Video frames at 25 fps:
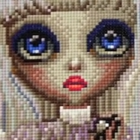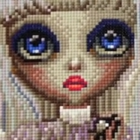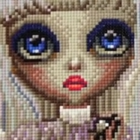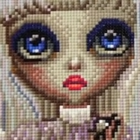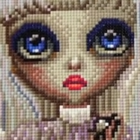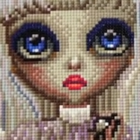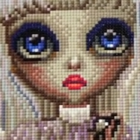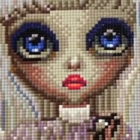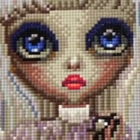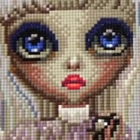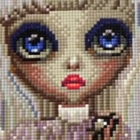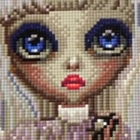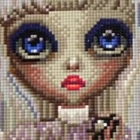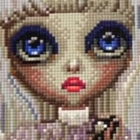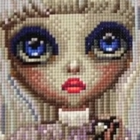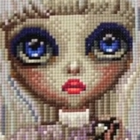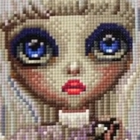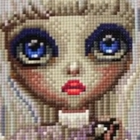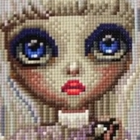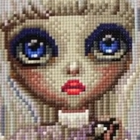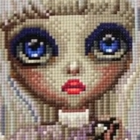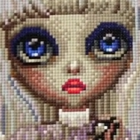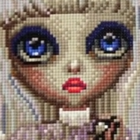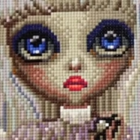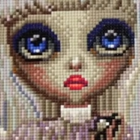yeah, you
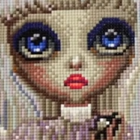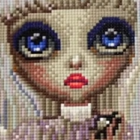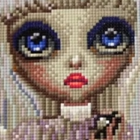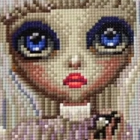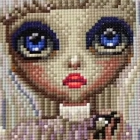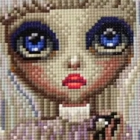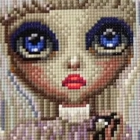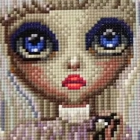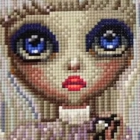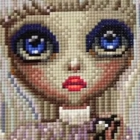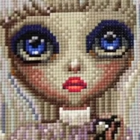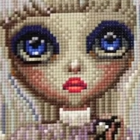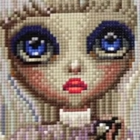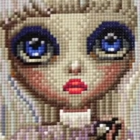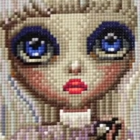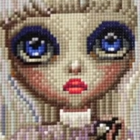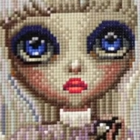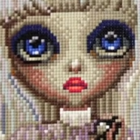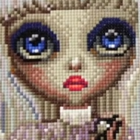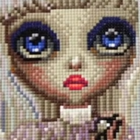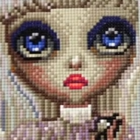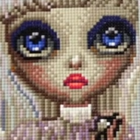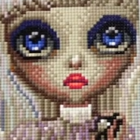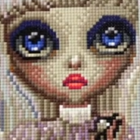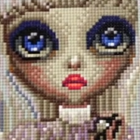can't. So
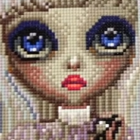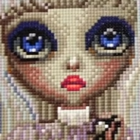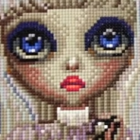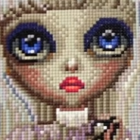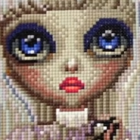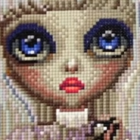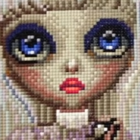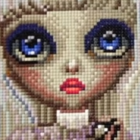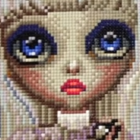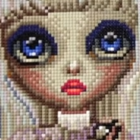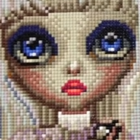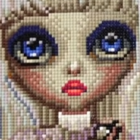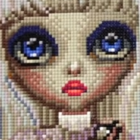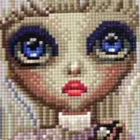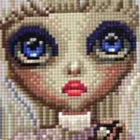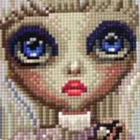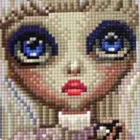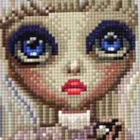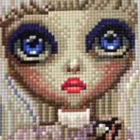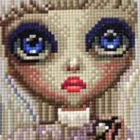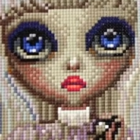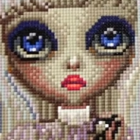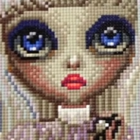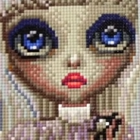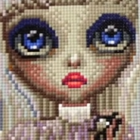um,
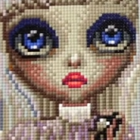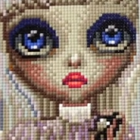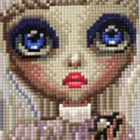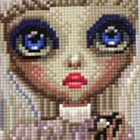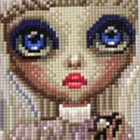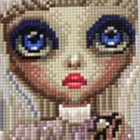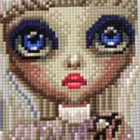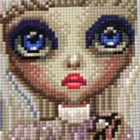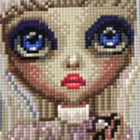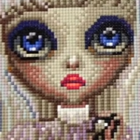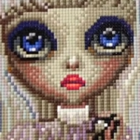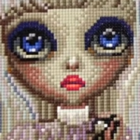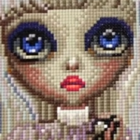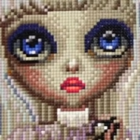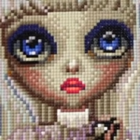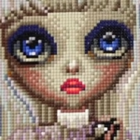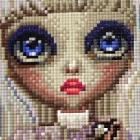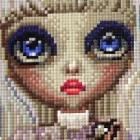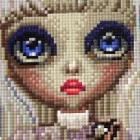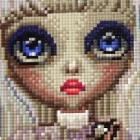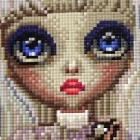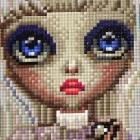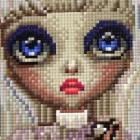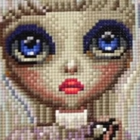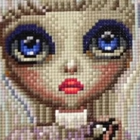I do
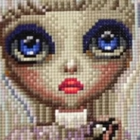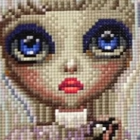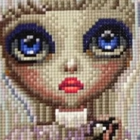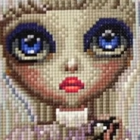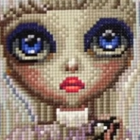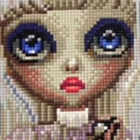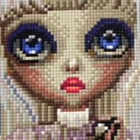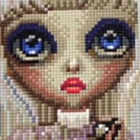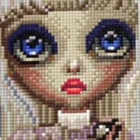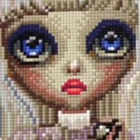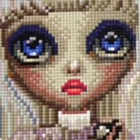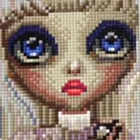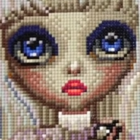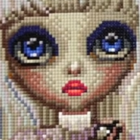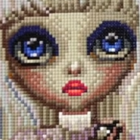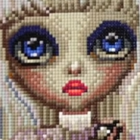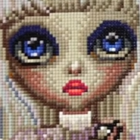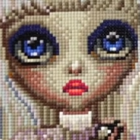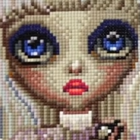want to ask